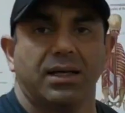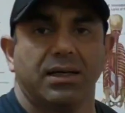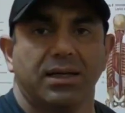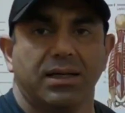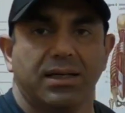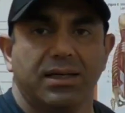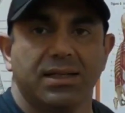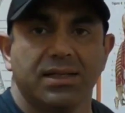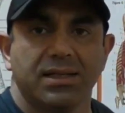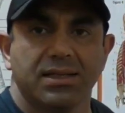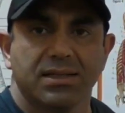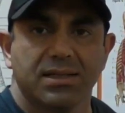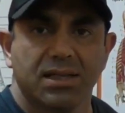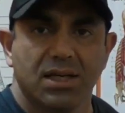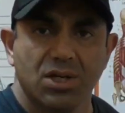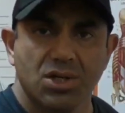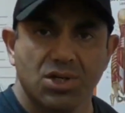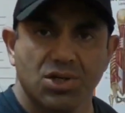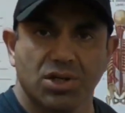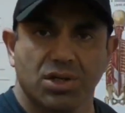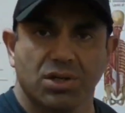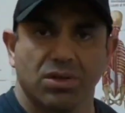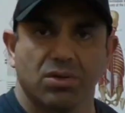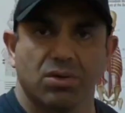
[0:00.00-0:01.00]

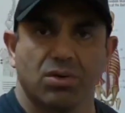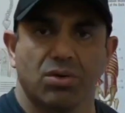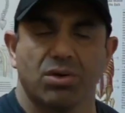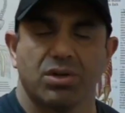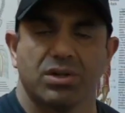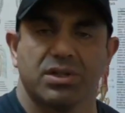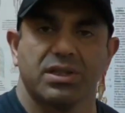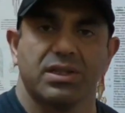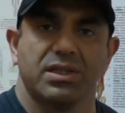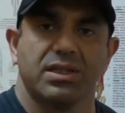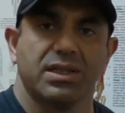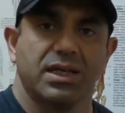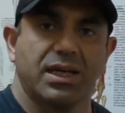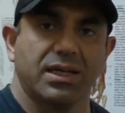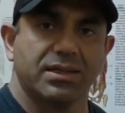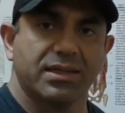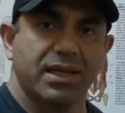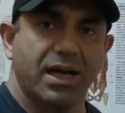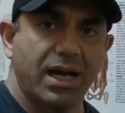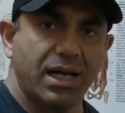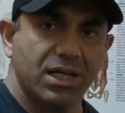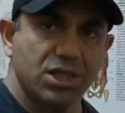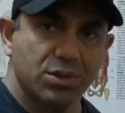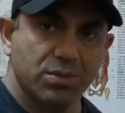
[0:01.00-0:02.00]
insertion or the
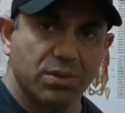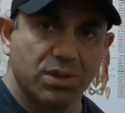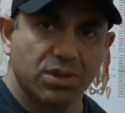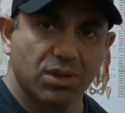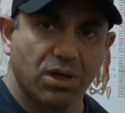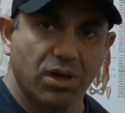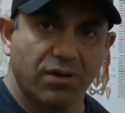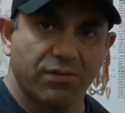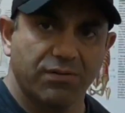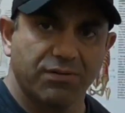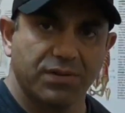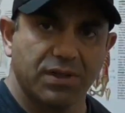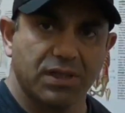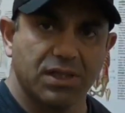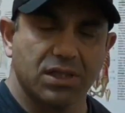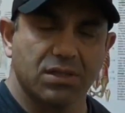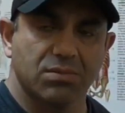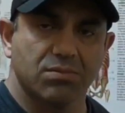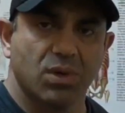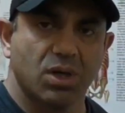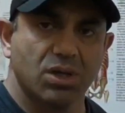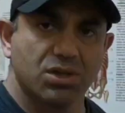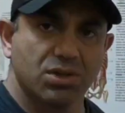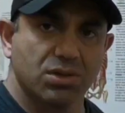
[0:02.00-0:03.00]
attachment of
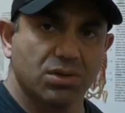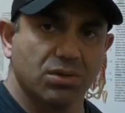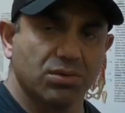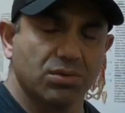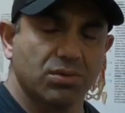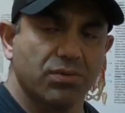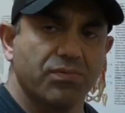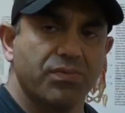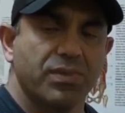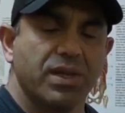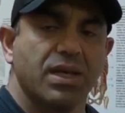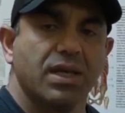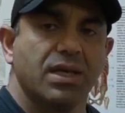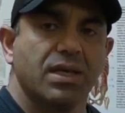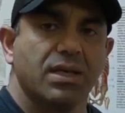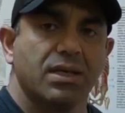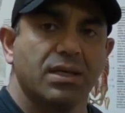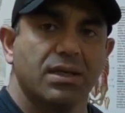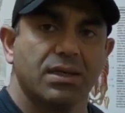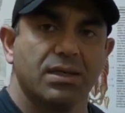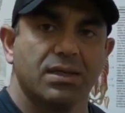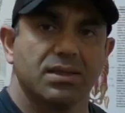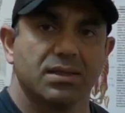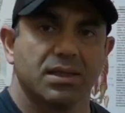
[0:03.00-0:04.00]
this muscle
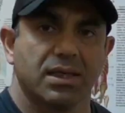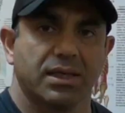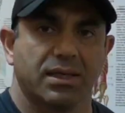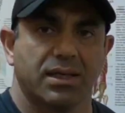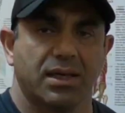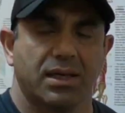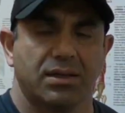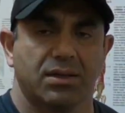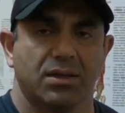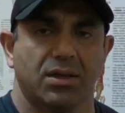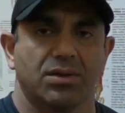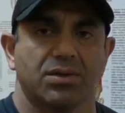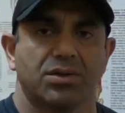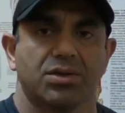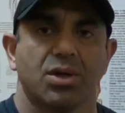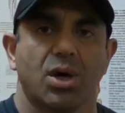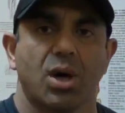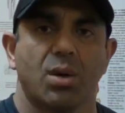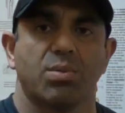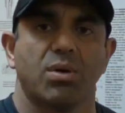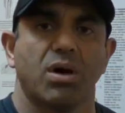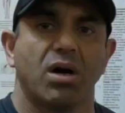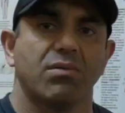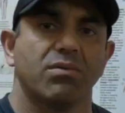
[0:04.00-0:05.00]
is again on
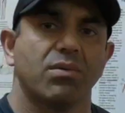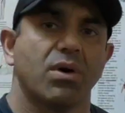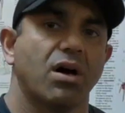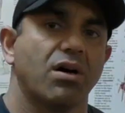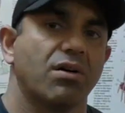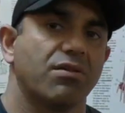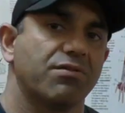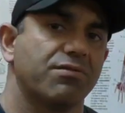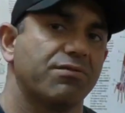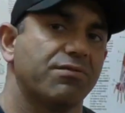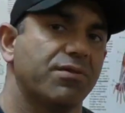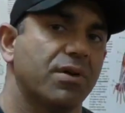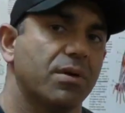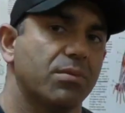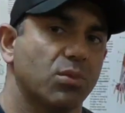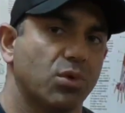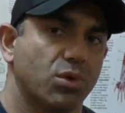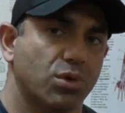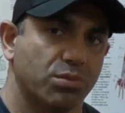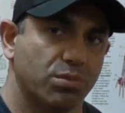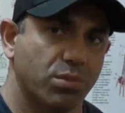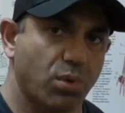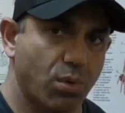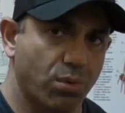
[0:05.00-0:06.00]
top of our
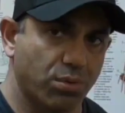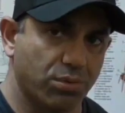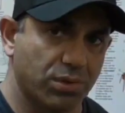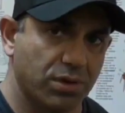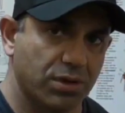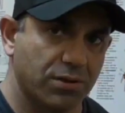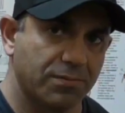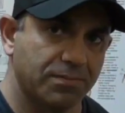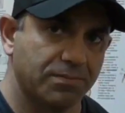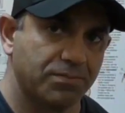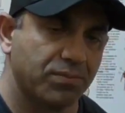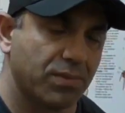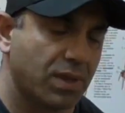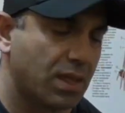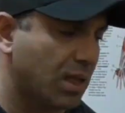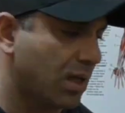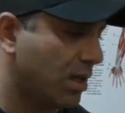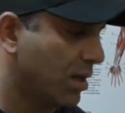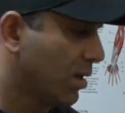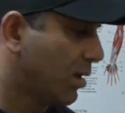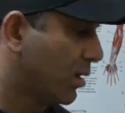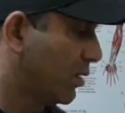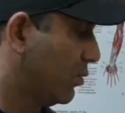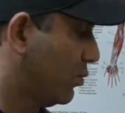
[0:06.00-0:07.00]
femur bone,
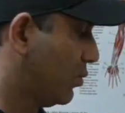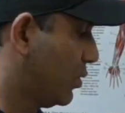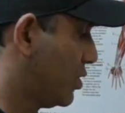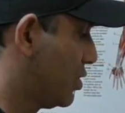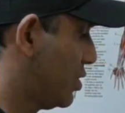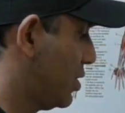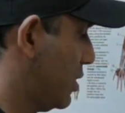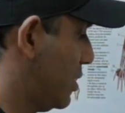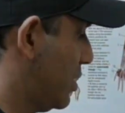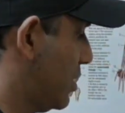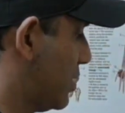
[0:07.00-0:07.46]
which